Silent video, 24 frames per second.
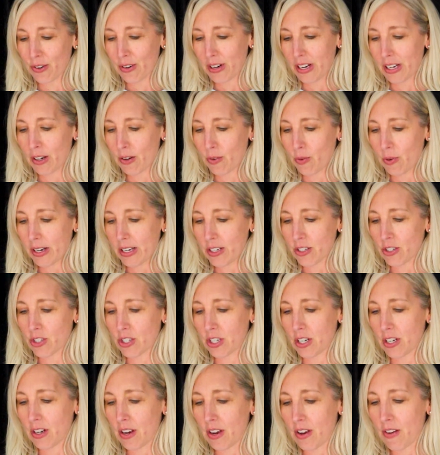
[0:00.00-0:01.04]
great
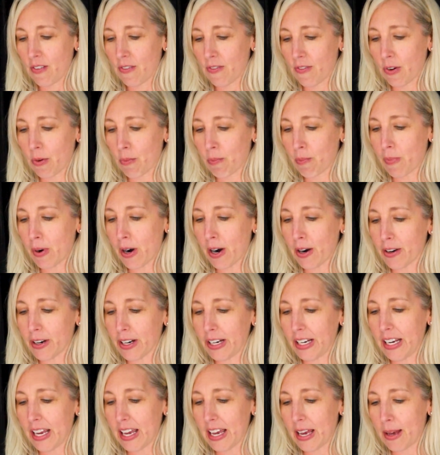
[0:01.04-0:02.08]
question from
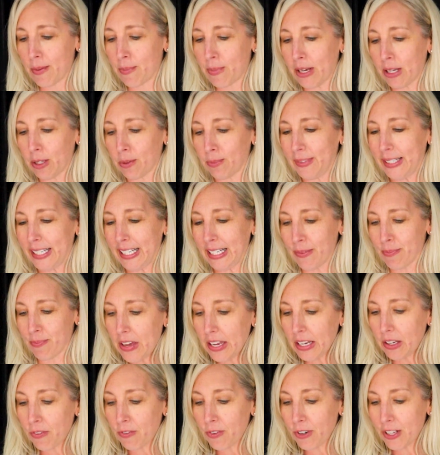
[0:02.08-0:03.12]
Mari MLB.
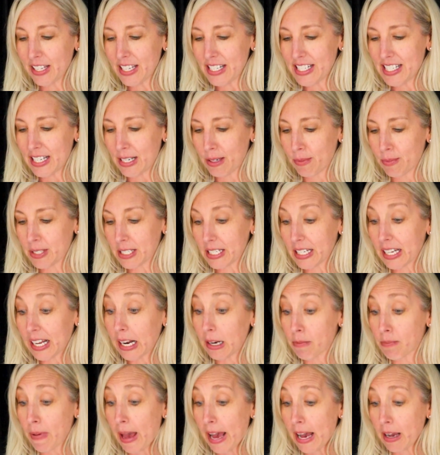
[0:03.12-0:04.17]
Thank you for the tips.
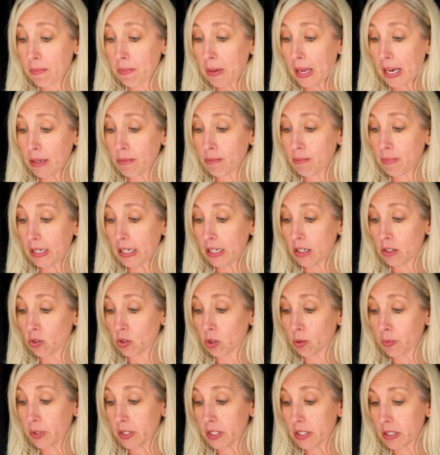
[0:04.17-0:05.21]
Can back pain be a
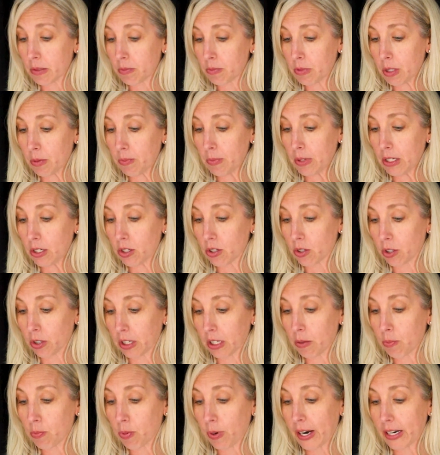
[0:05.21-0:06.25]
normal symptom in
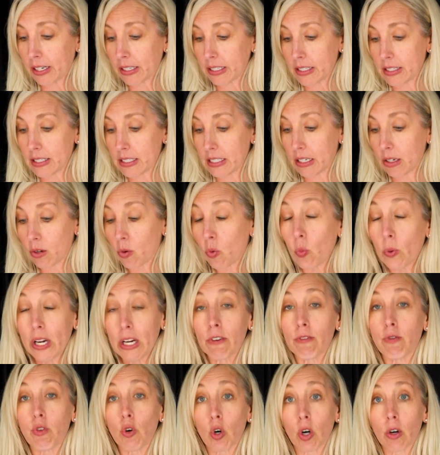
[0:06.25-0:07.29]
early pregnancy,
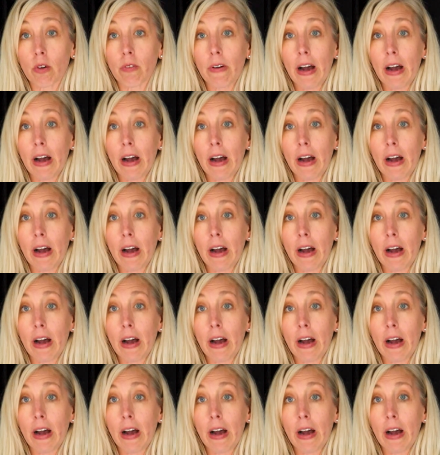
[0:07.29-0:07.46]
week 4 or